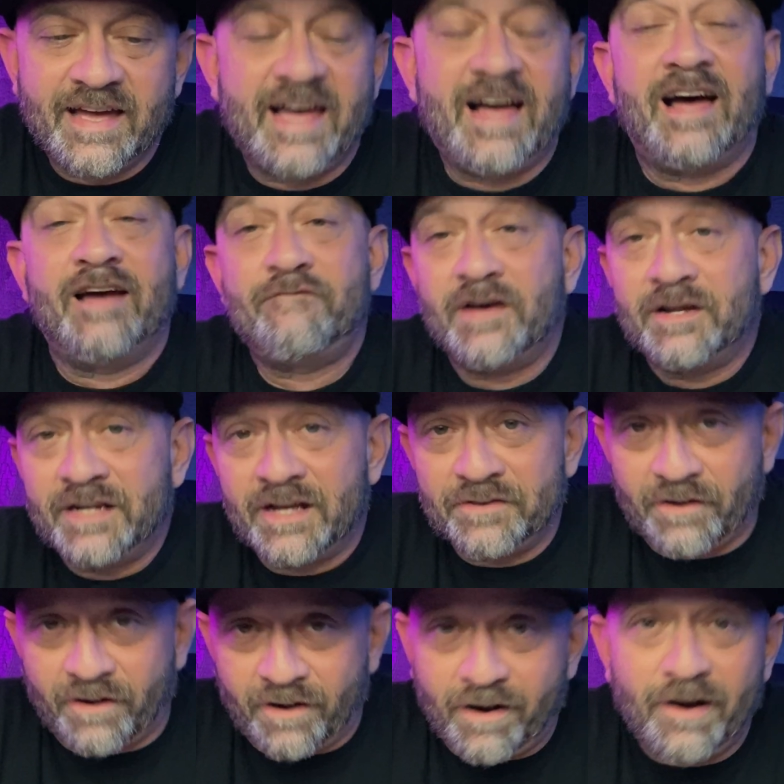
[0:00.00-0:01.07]
I found out
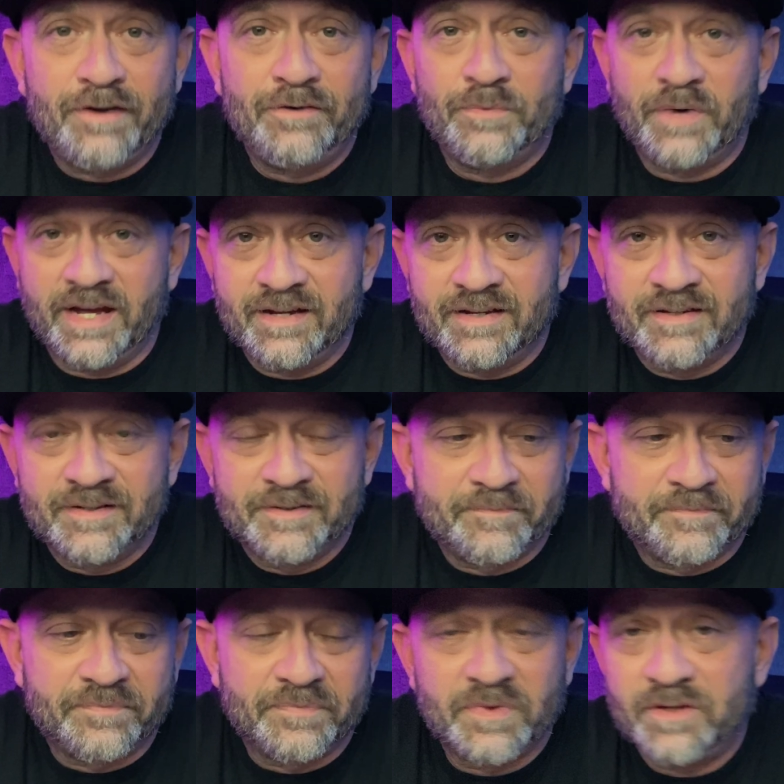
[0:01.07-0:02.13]
the hard way.
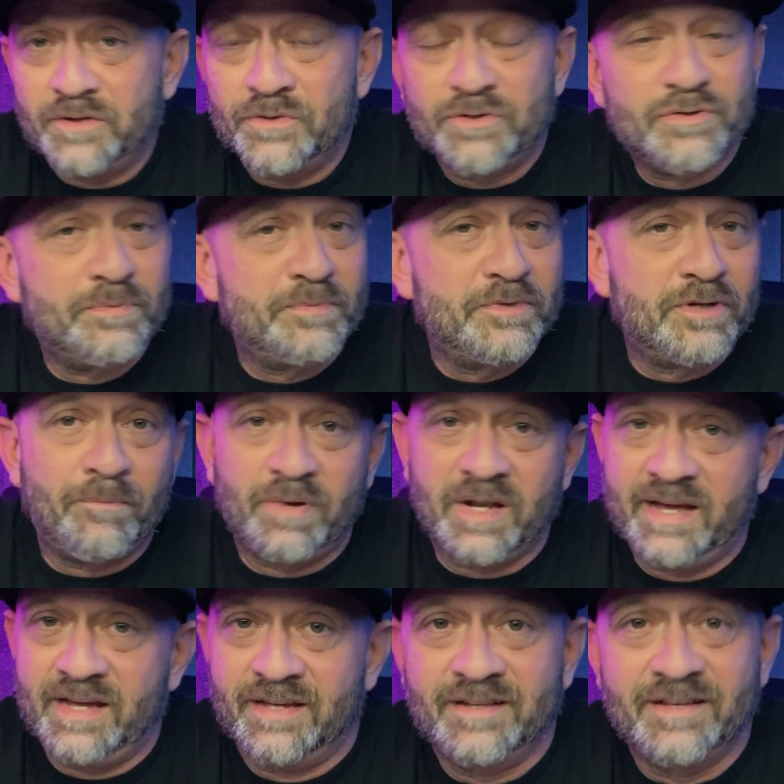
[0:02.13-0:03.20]
YouTube don't
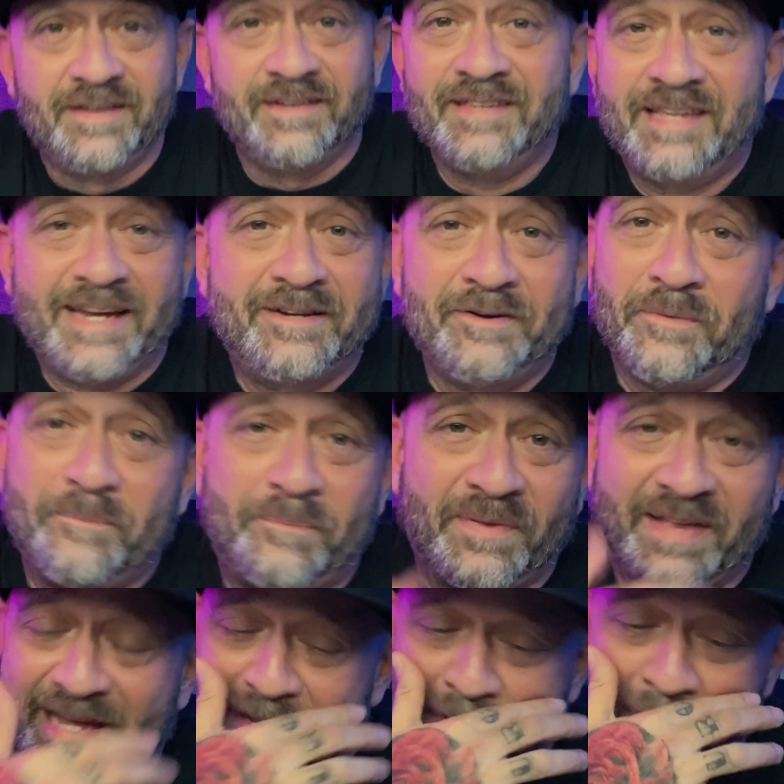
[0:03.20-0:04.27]
play. They don't
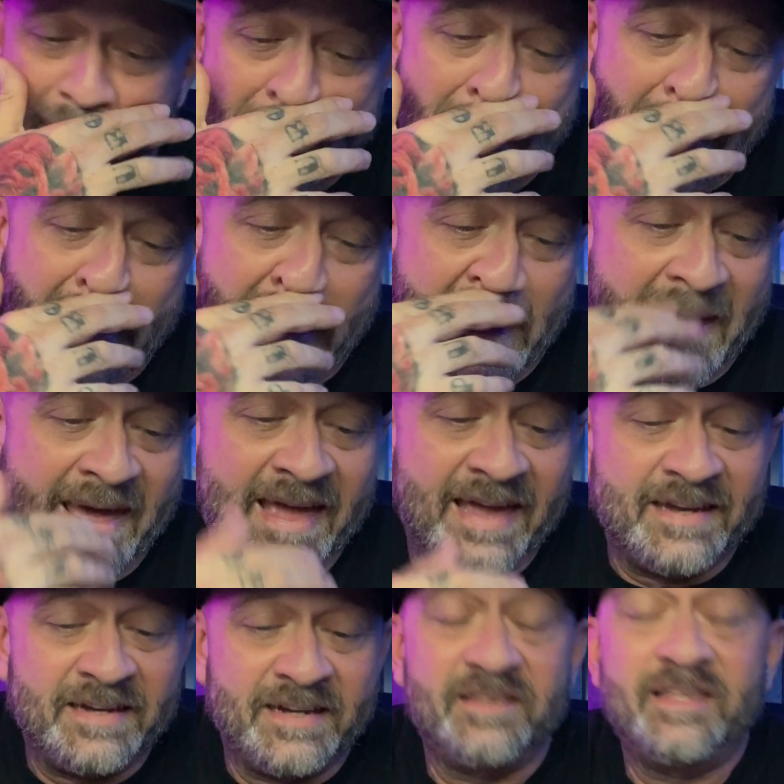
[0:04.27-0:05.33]
play.
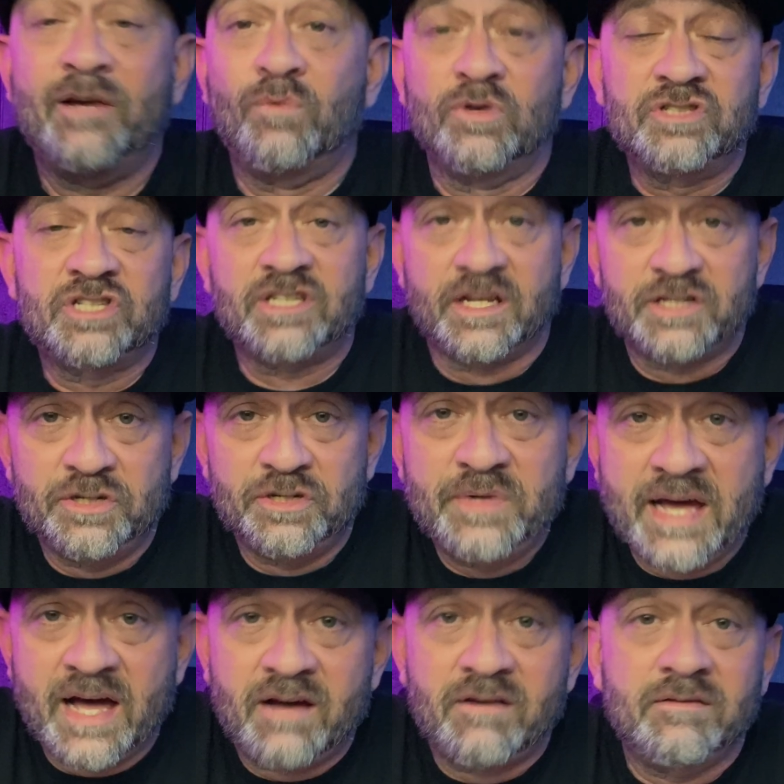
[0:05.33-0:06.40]
And they will shut you
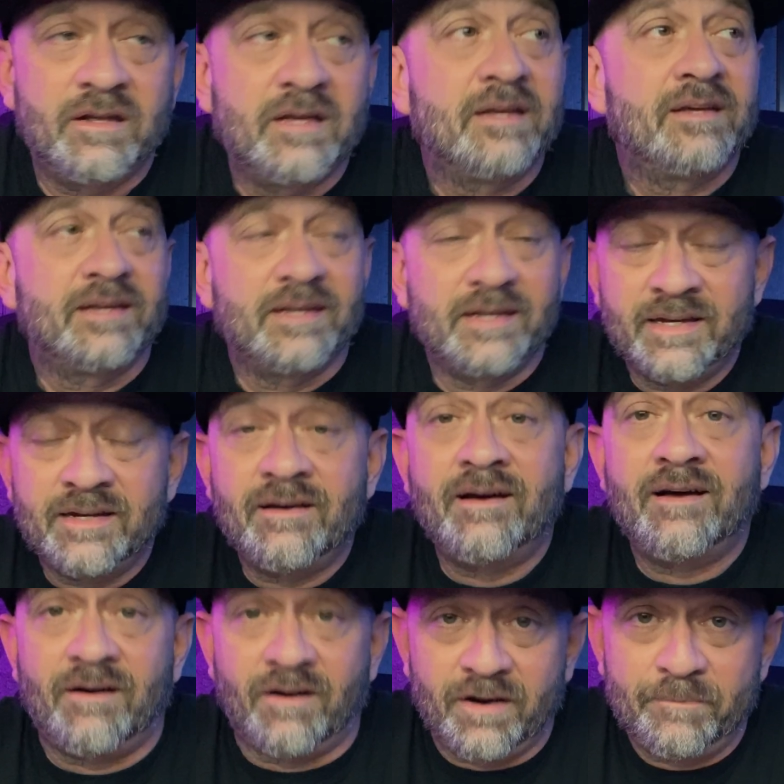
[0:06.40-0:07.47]
down in
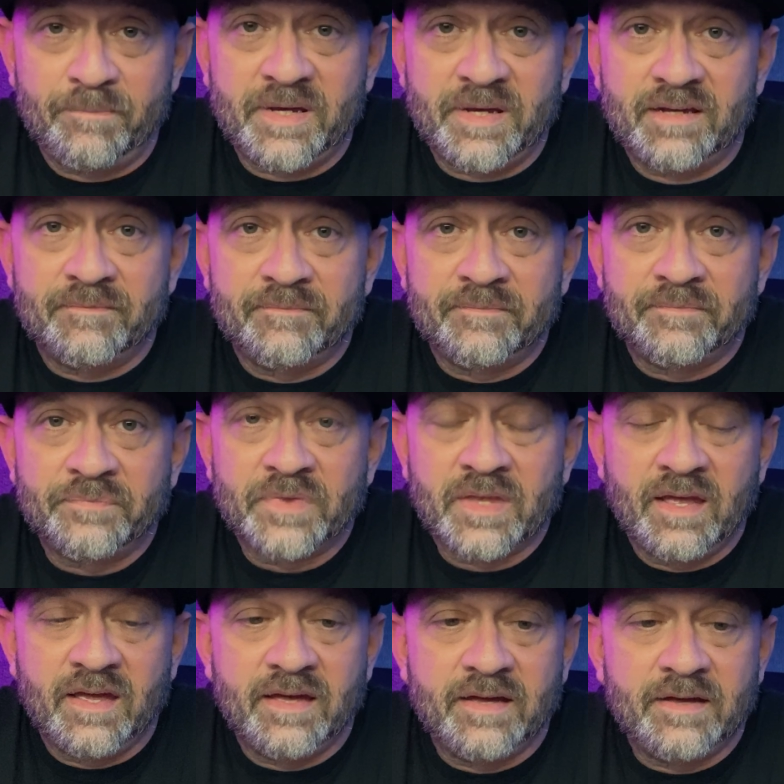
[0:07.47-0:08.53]
a heartbeat.
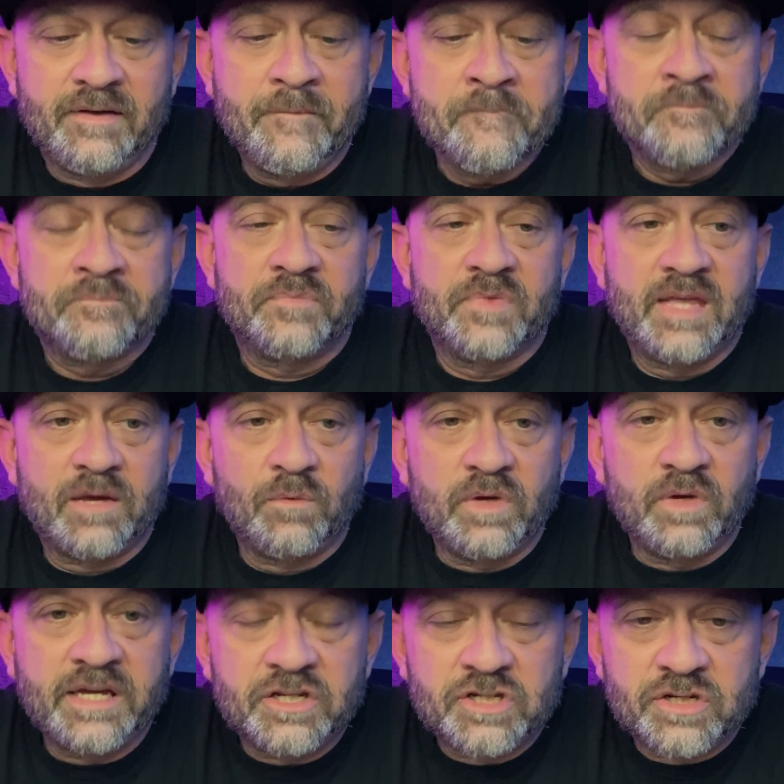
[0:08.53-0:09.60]
They will
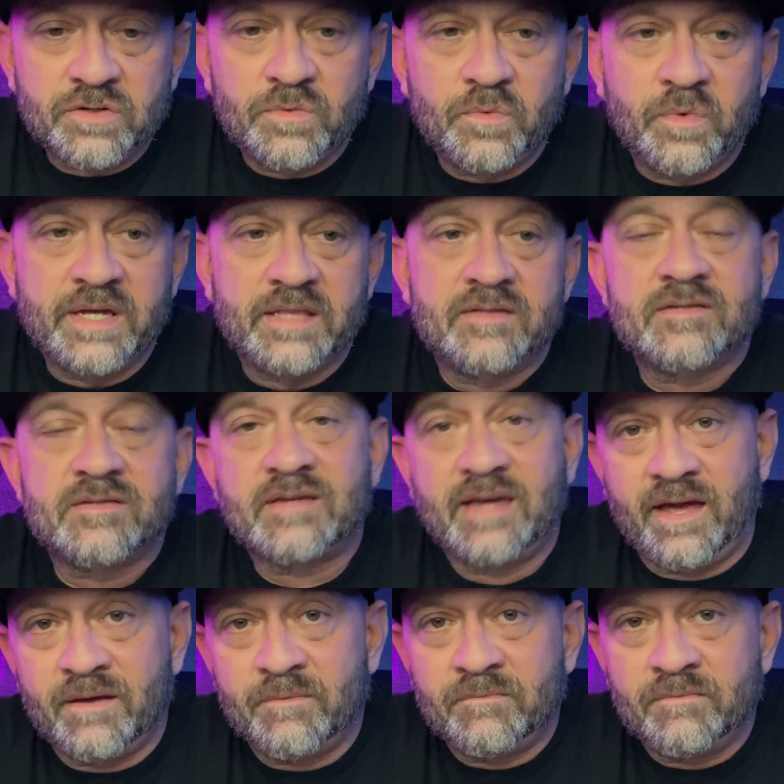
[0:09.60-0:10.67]
hit you with
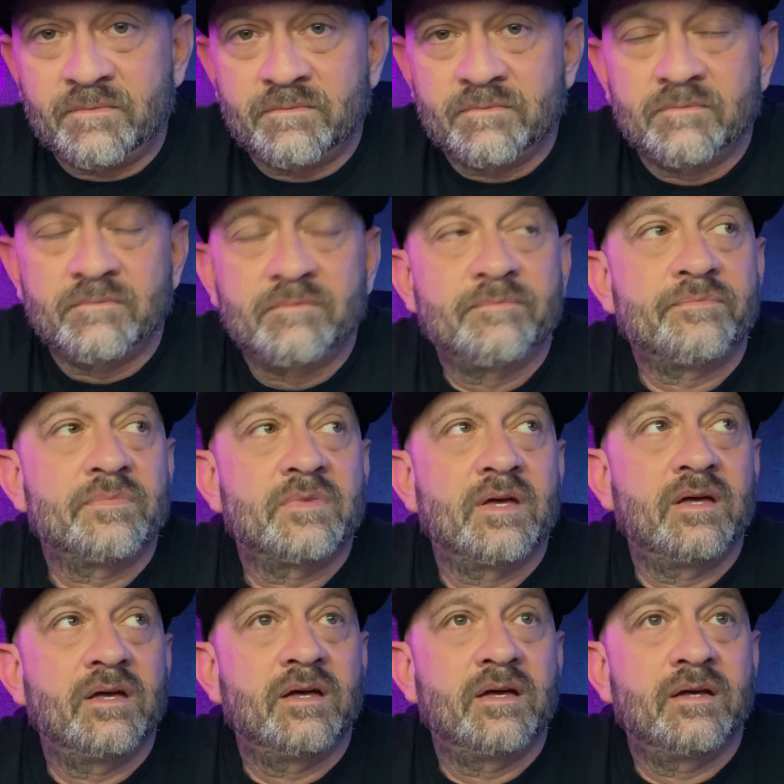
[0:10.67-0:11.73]
scam,
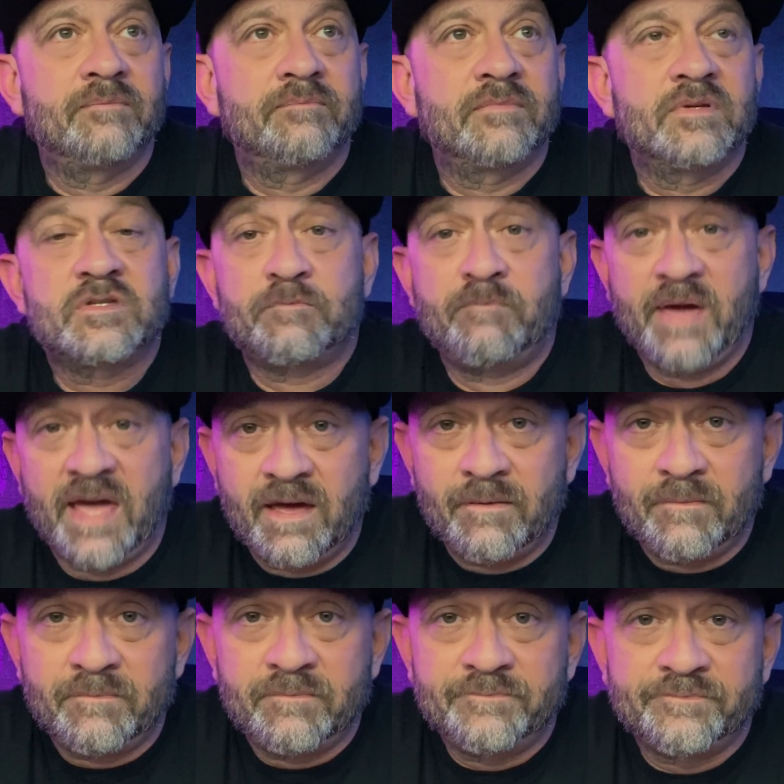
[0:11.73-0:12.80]

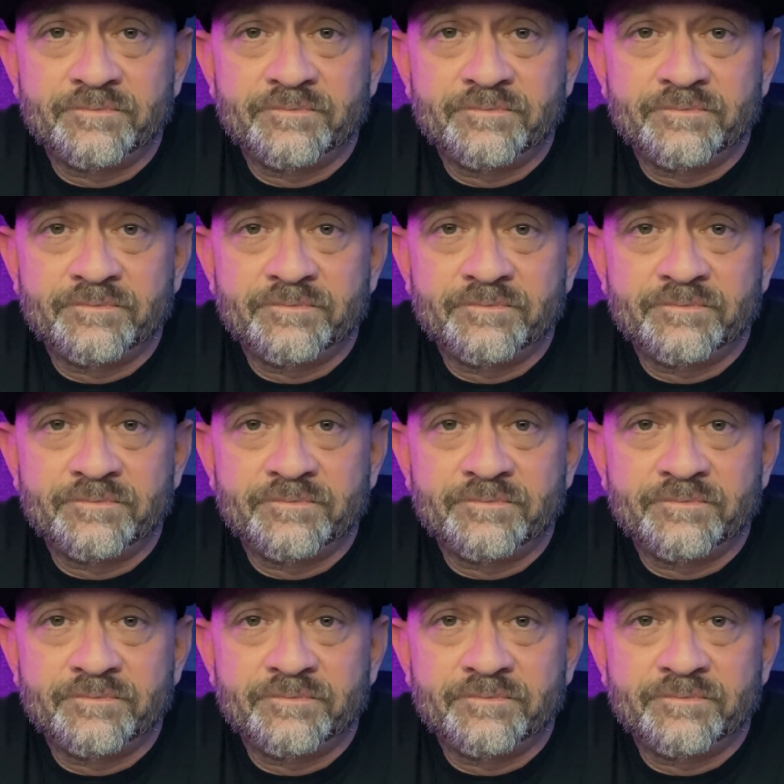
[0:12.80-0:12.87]
spam,